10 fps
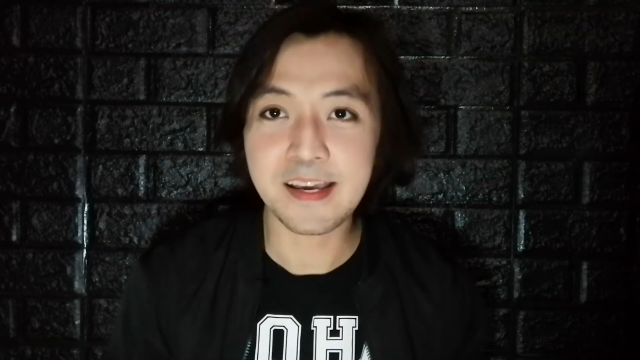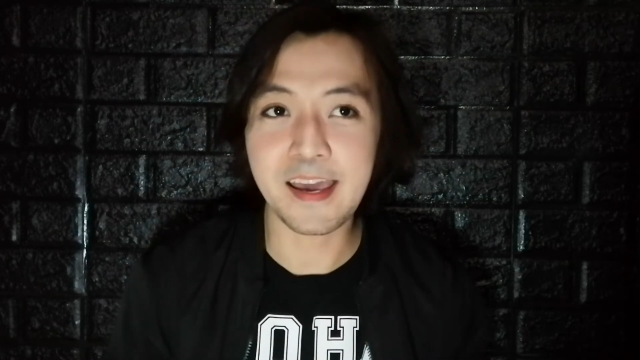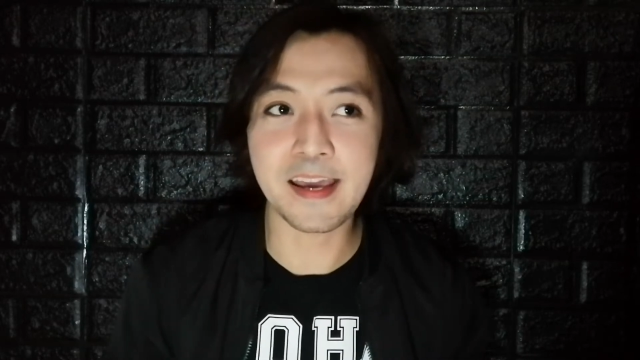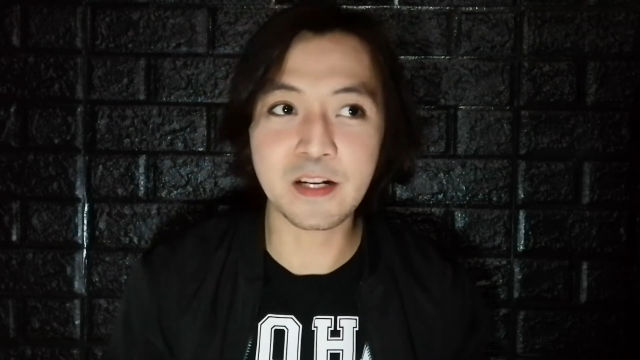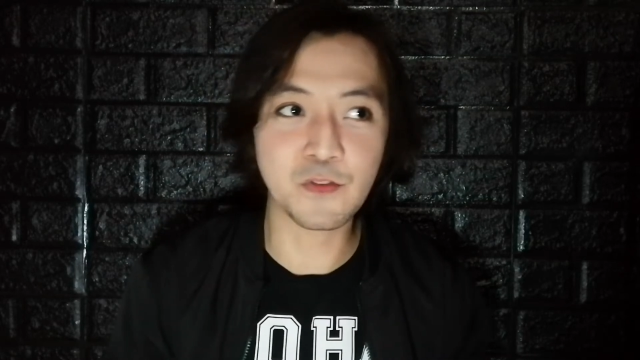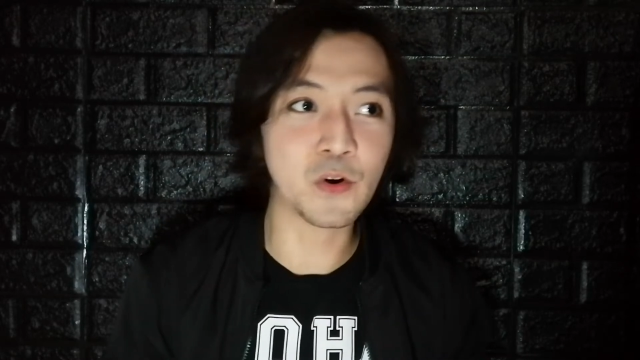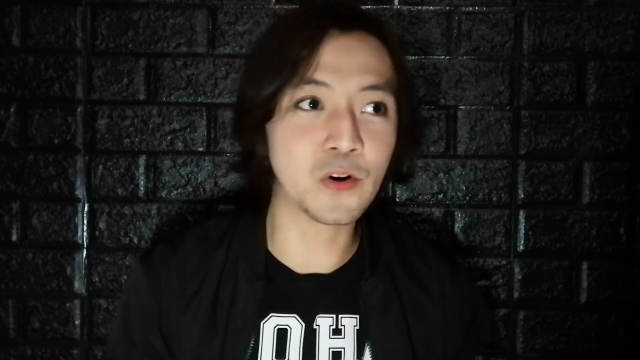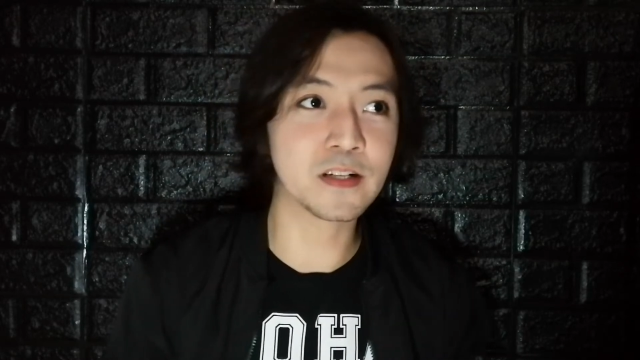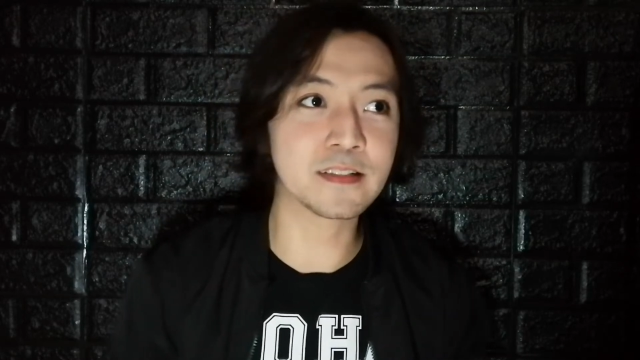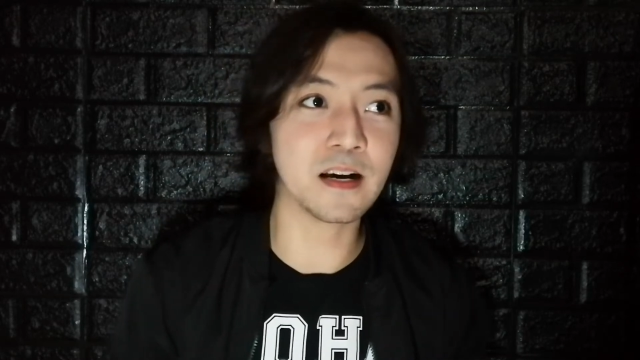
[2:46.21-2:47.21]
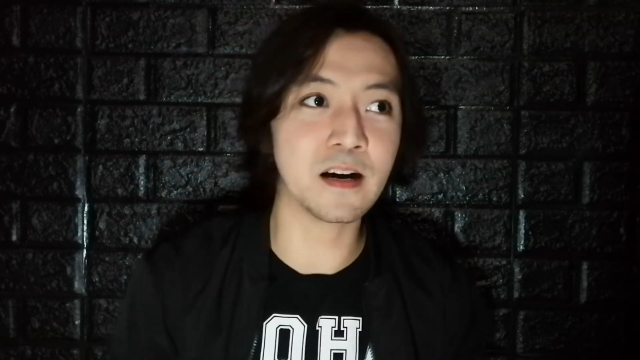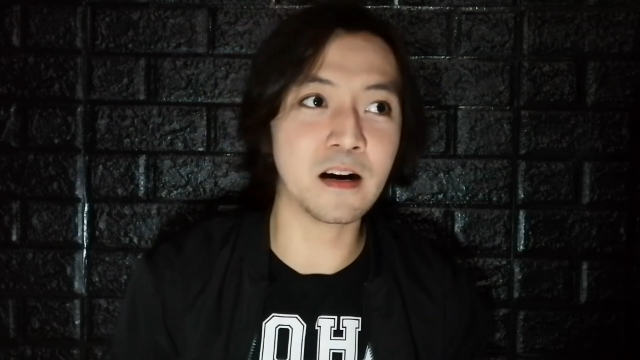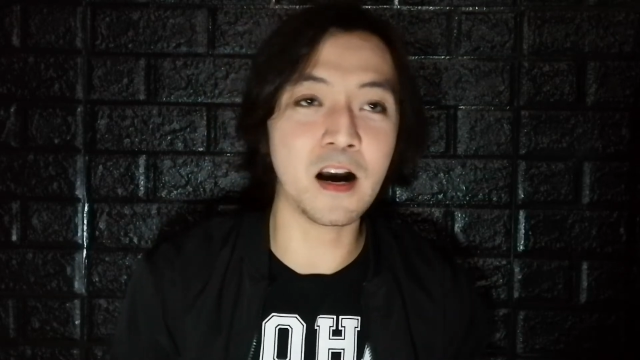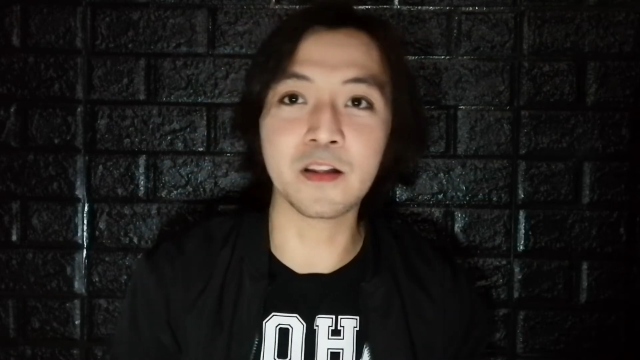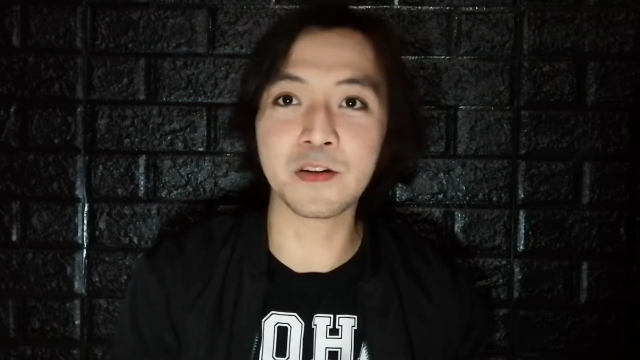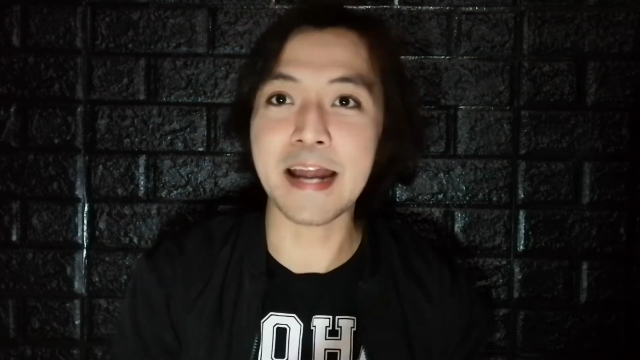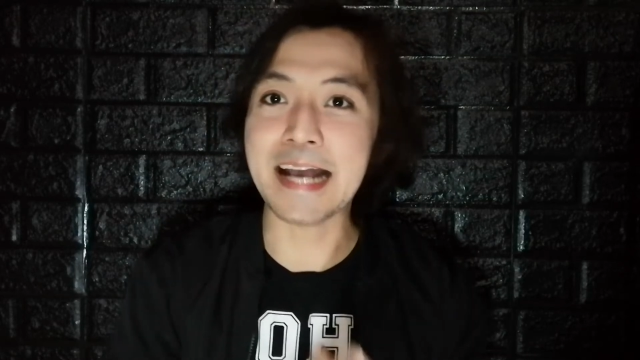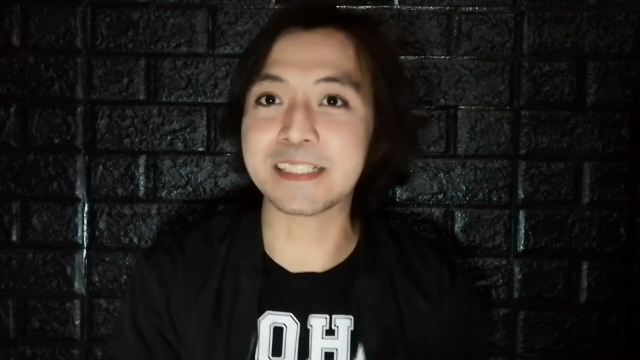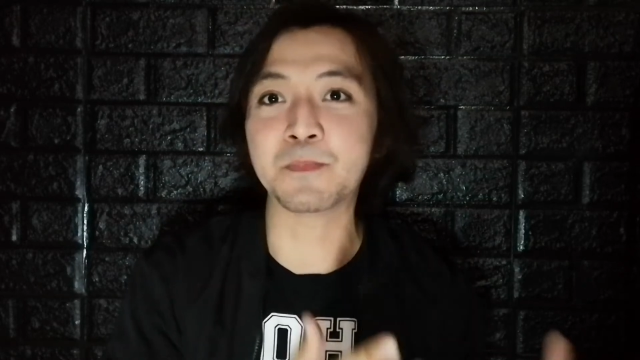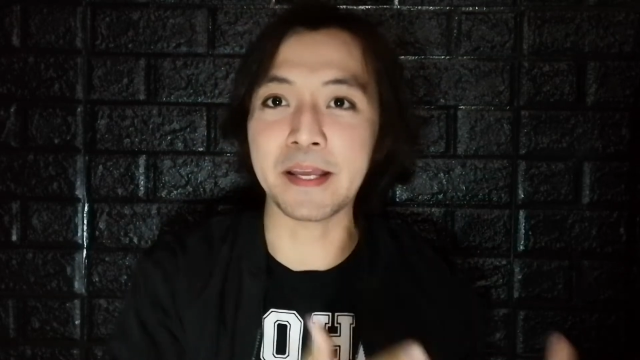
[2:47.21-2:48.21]
and of course, other
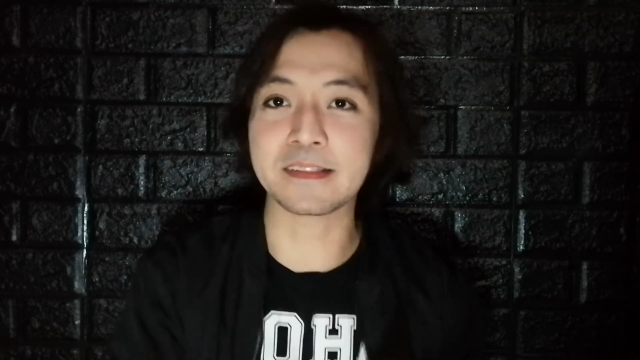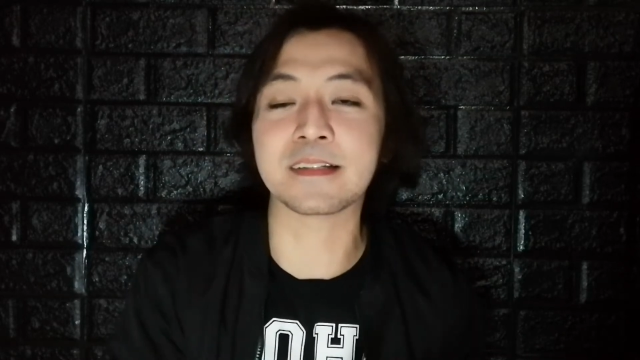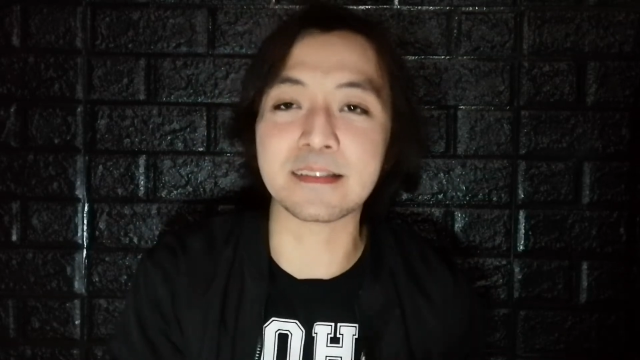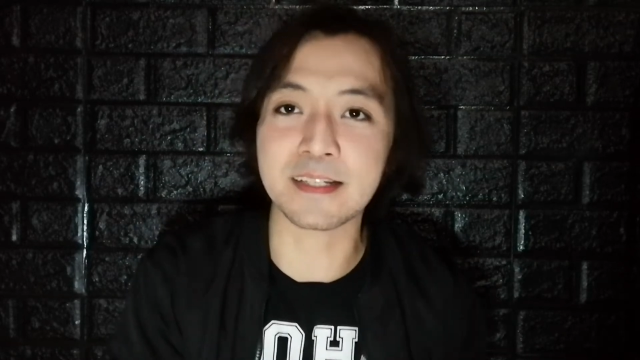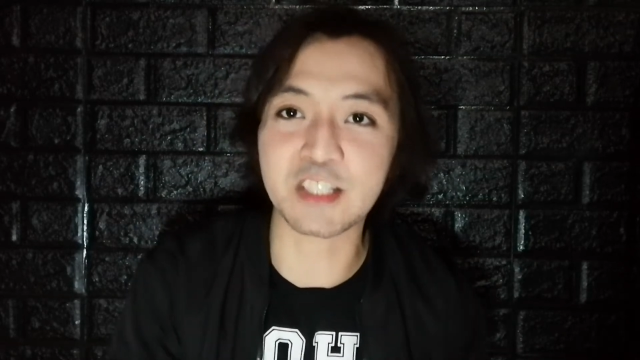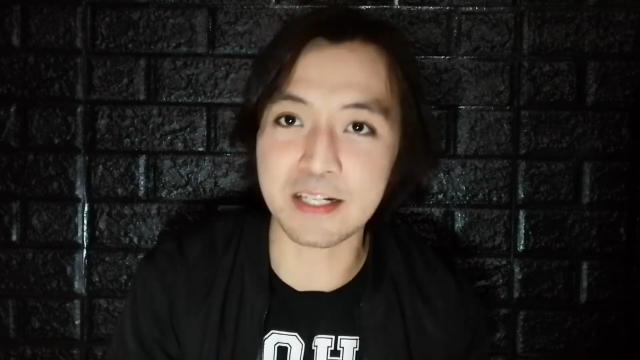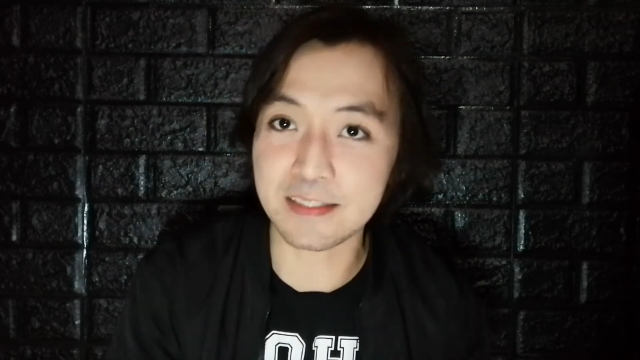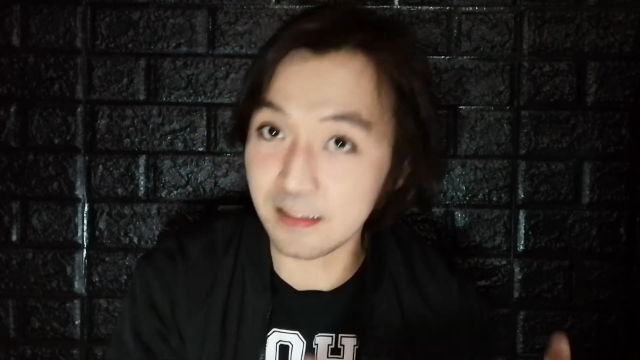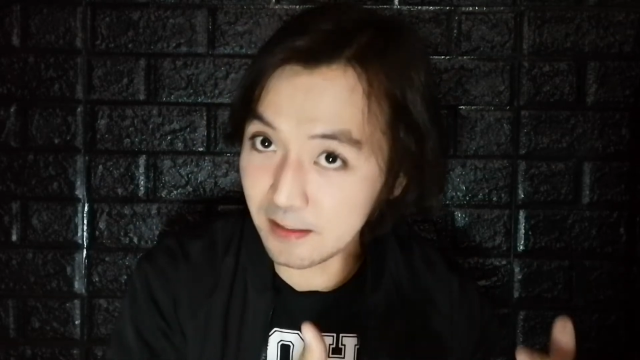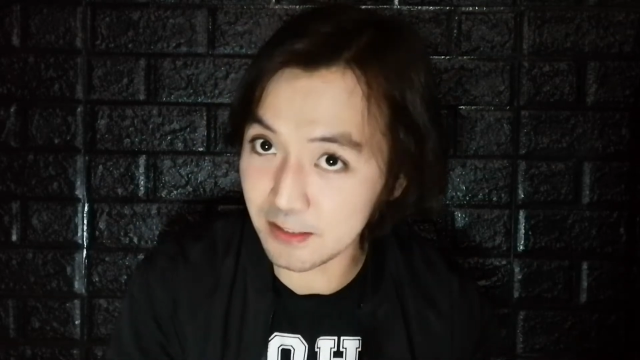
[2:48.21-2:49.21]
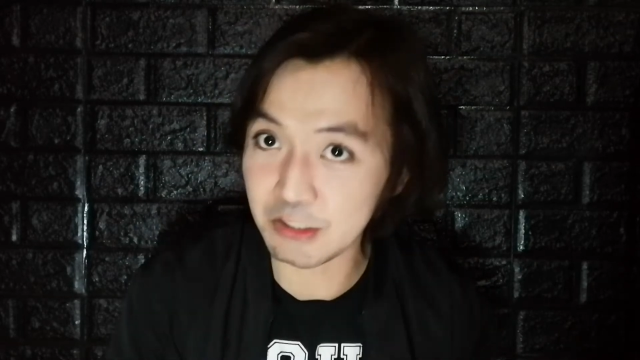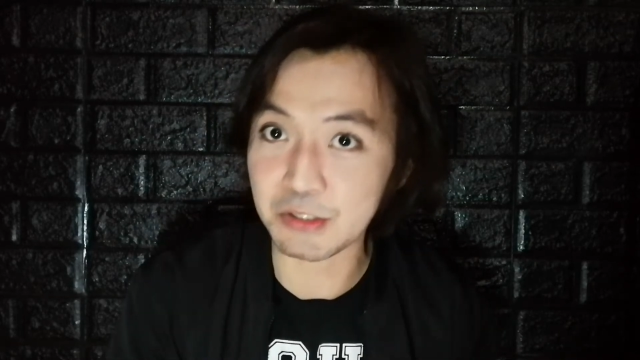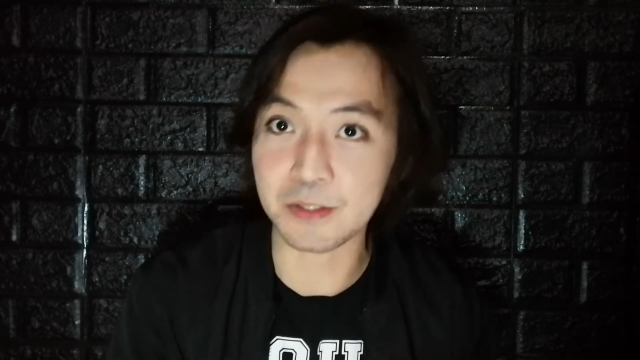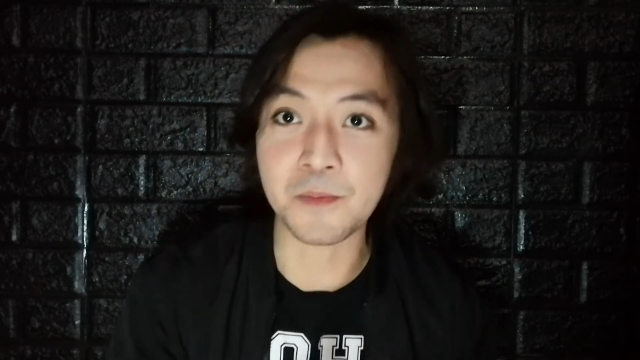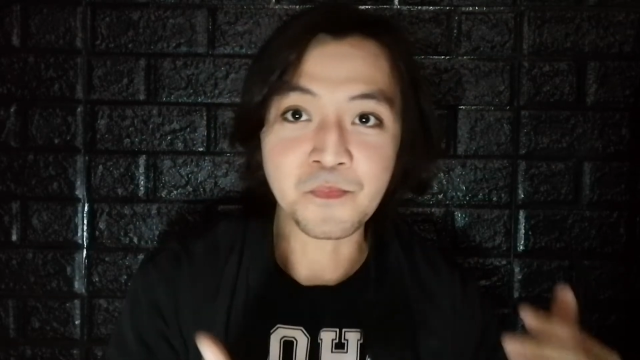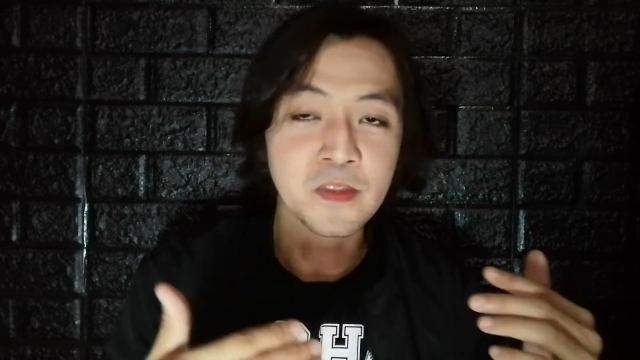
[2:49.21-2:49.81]
aspects such as literature